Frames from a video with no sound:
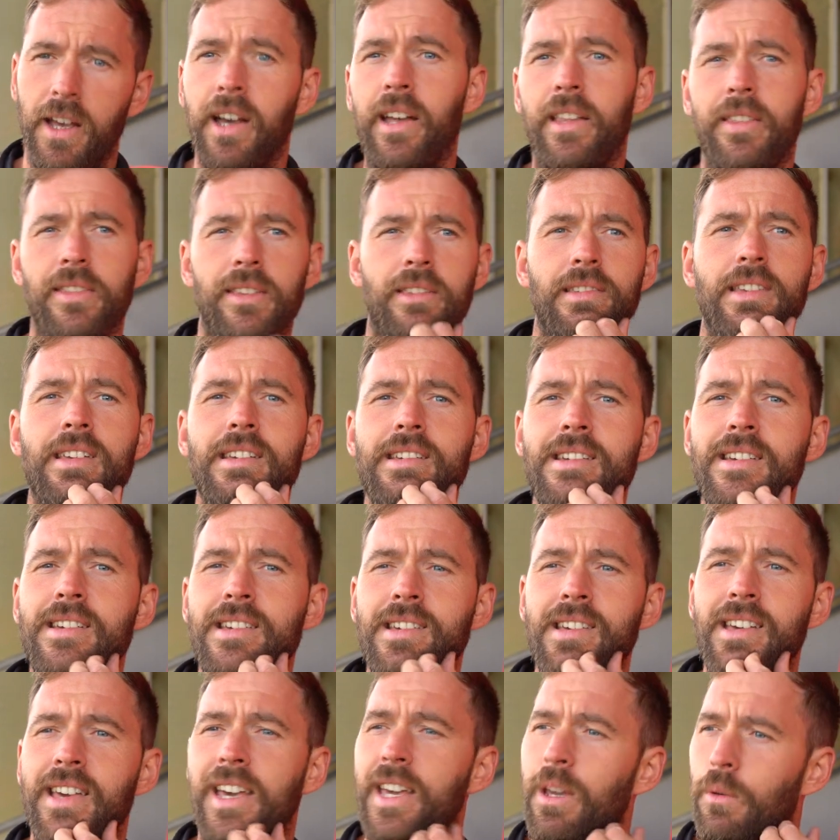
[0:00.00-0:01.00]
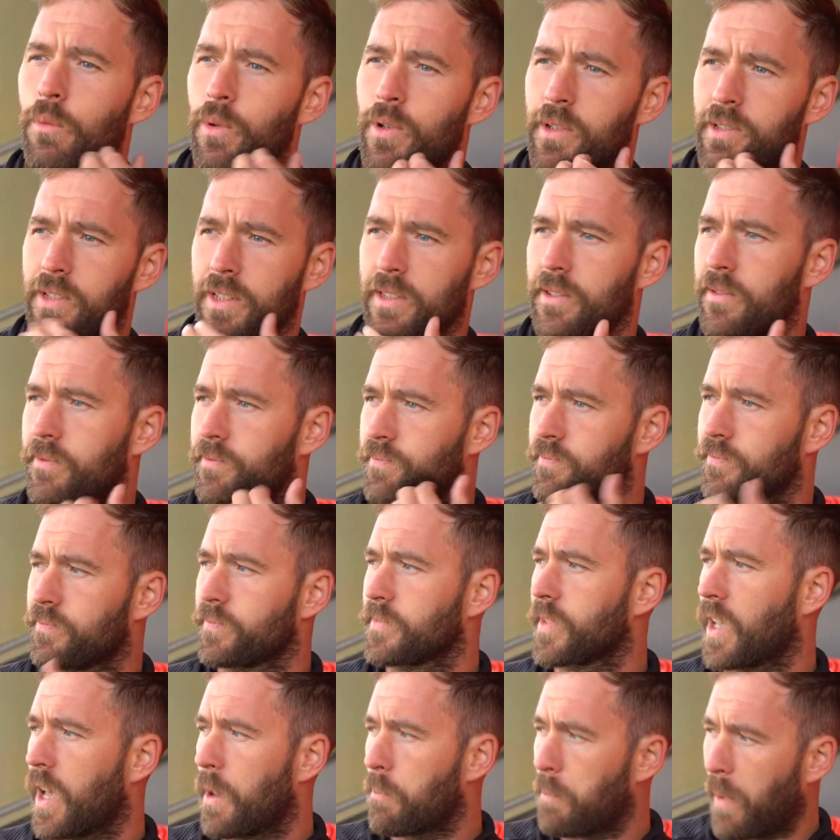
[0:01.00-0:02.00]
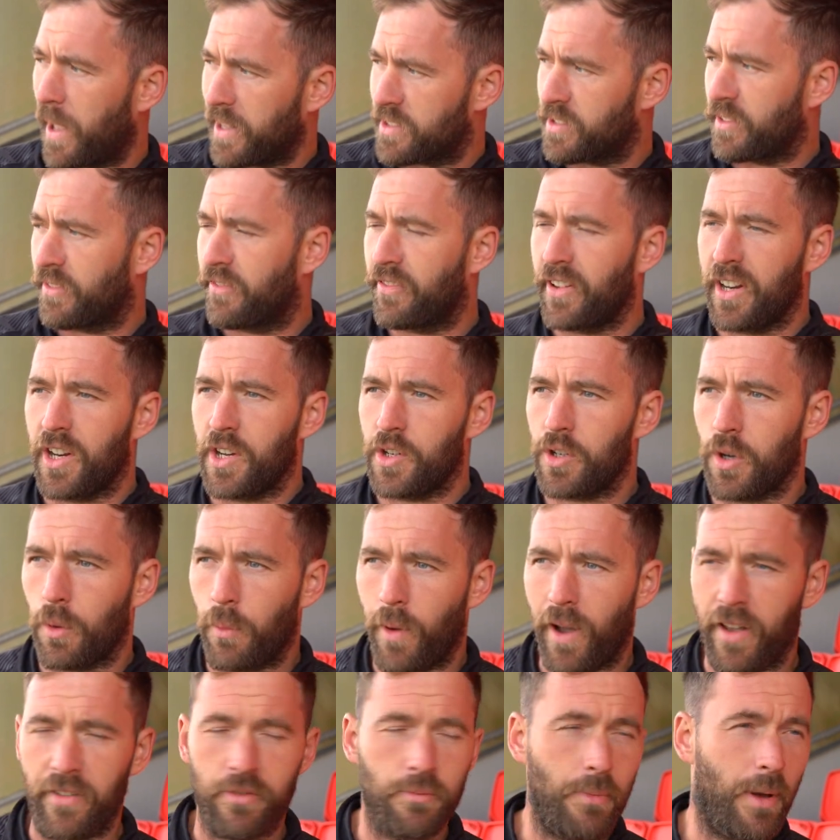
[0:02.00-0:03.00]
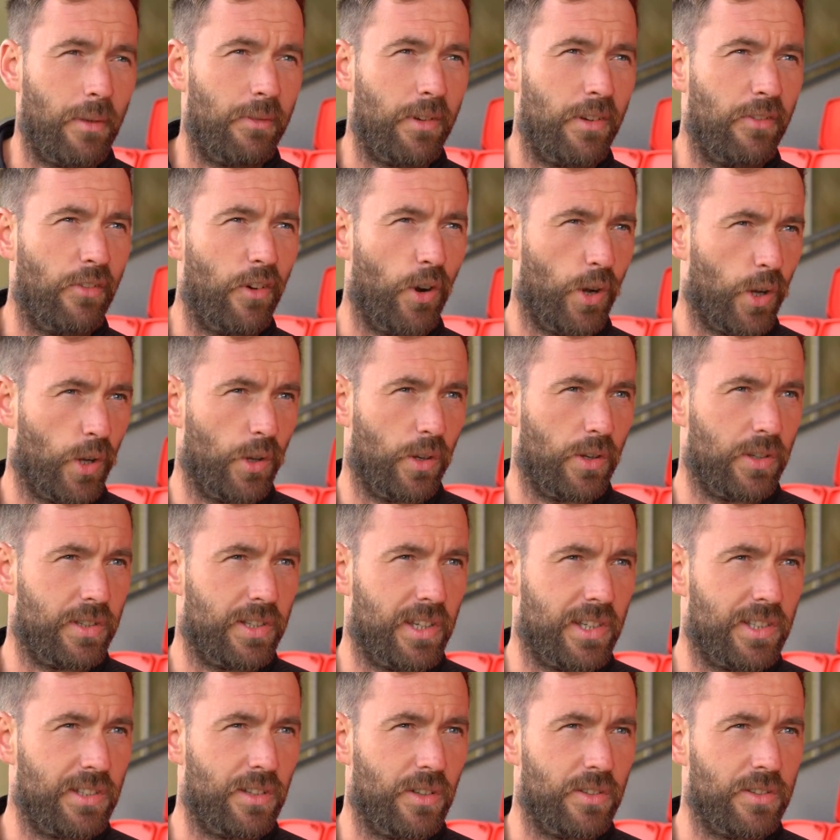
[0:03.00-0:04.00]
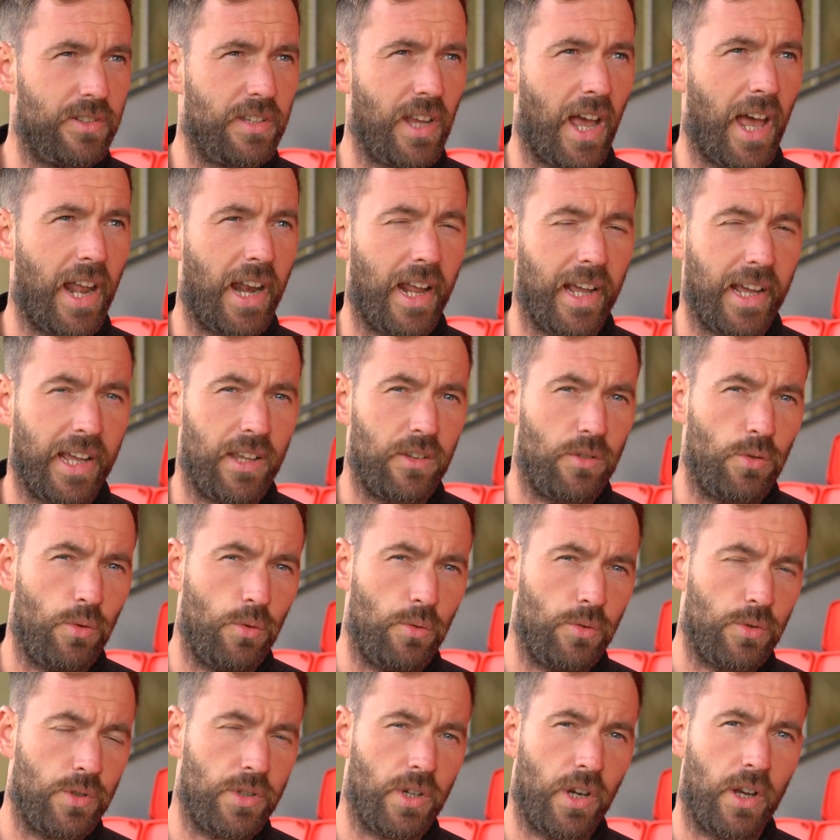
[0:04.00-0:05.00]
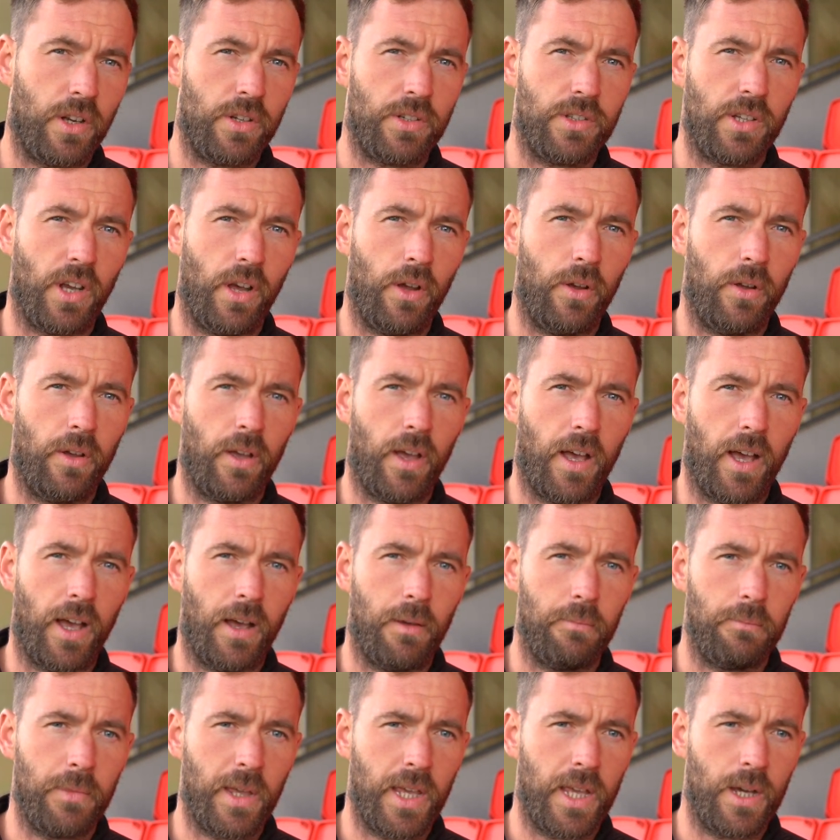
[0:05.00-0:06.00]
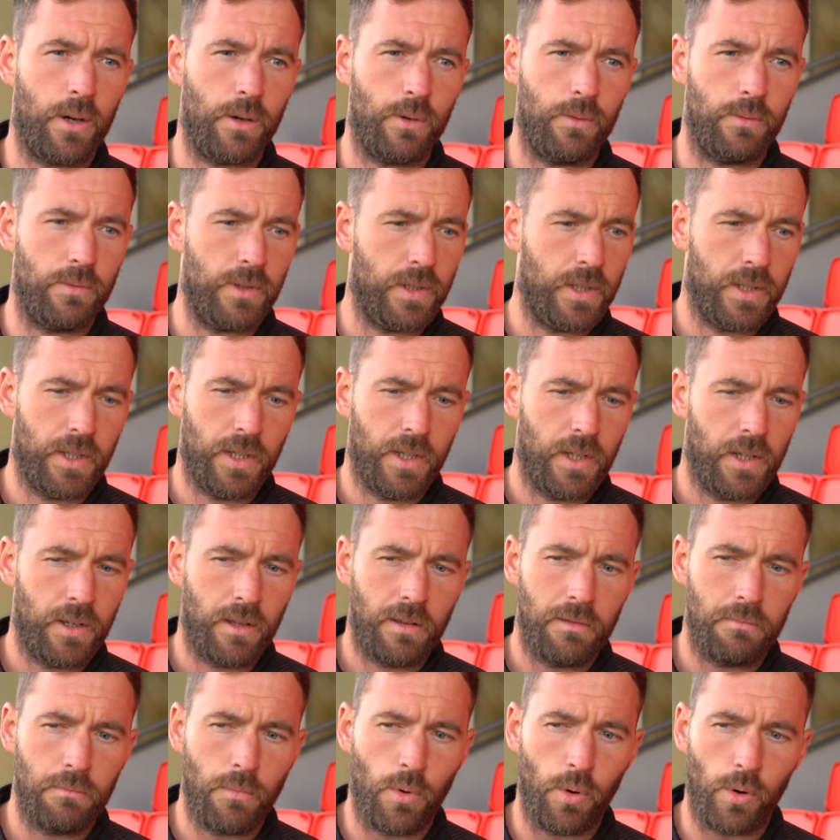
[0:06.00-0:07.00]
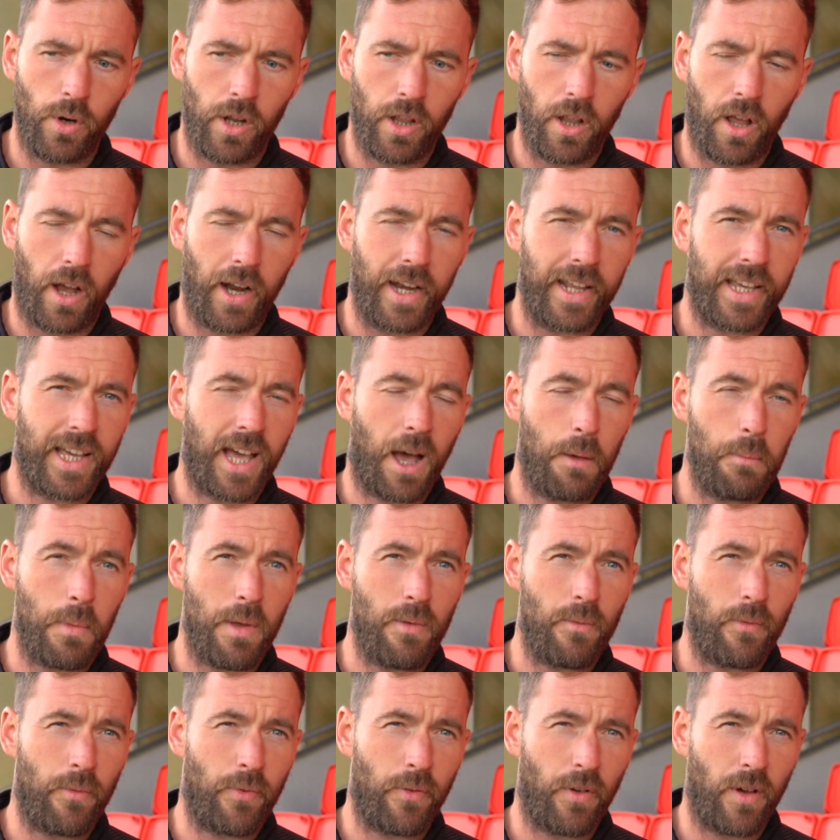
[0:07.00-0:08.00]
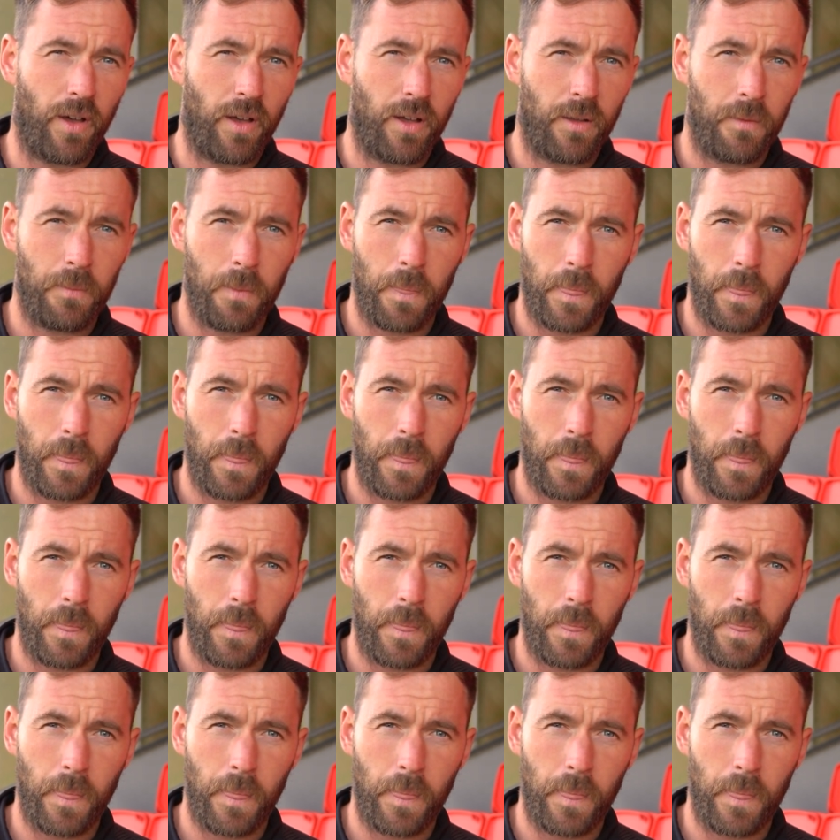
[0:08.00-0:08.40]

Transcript: and he was a better finish away from having a very good assist on Saturday against Hornchurch, so he'll more than likely come in for